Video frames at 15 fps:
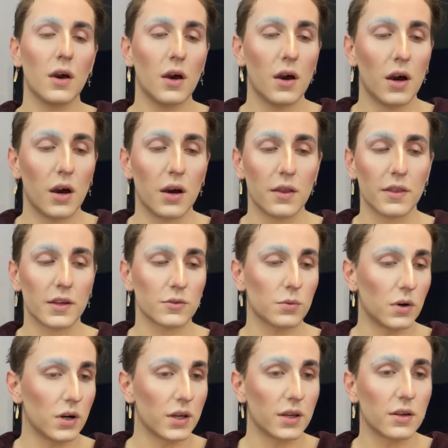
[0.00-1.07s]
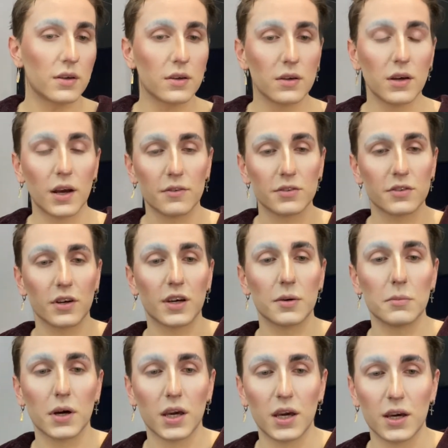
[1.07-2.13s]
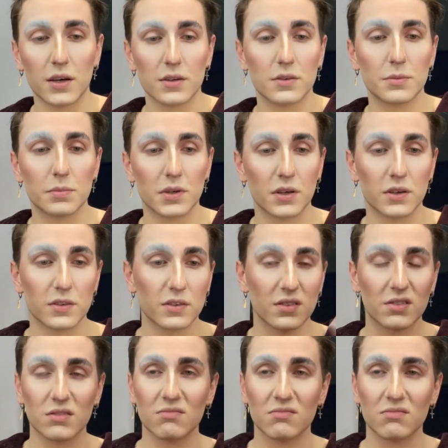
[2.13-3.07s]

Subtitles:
That's what I have stuck in my head because